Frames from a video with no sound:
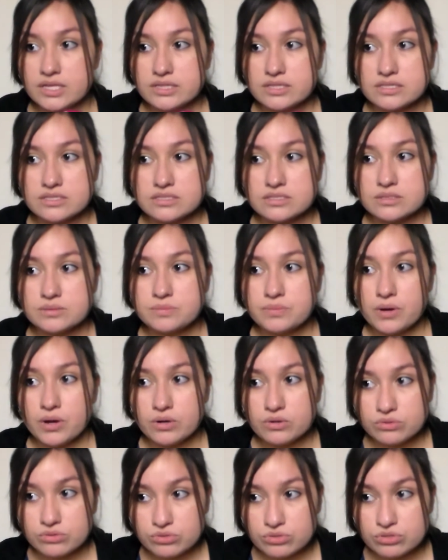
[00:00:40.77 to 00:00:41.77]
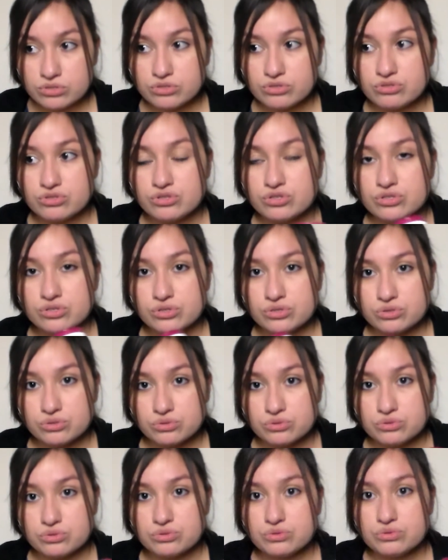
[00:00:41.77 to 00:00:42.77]
it's supposed
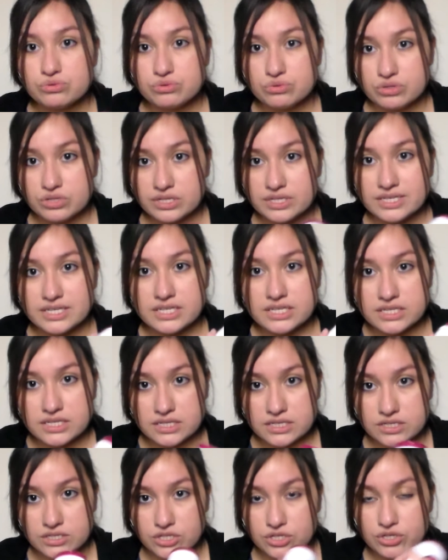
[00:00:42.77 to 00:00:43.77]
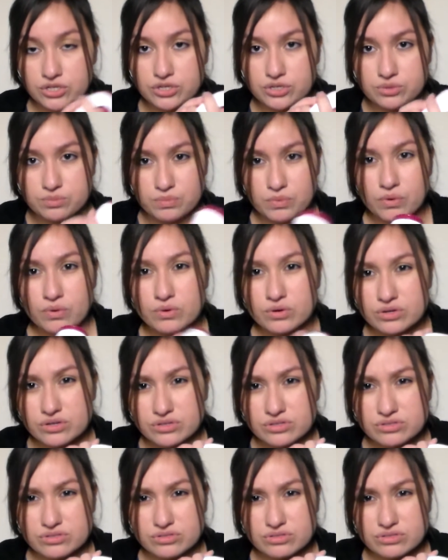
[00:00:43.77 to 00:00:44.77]
to clean your
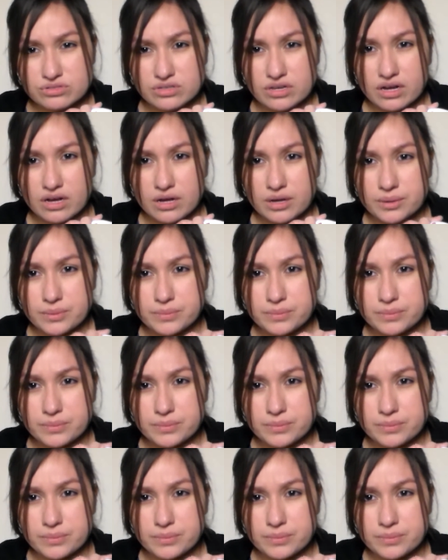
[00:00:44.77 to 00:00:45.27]
pores,